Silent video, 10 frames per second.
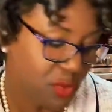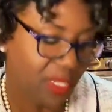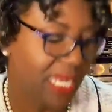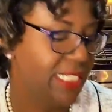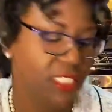
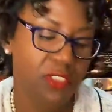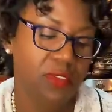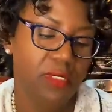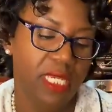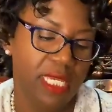So what I
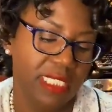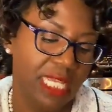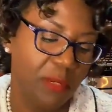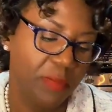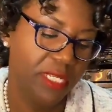do
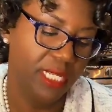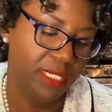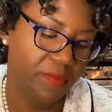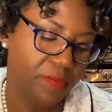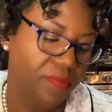is I'll put
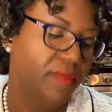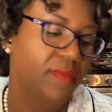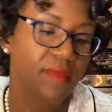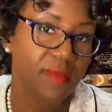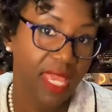it
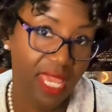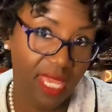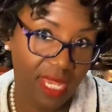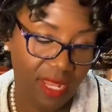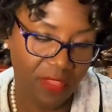
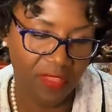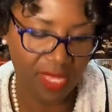in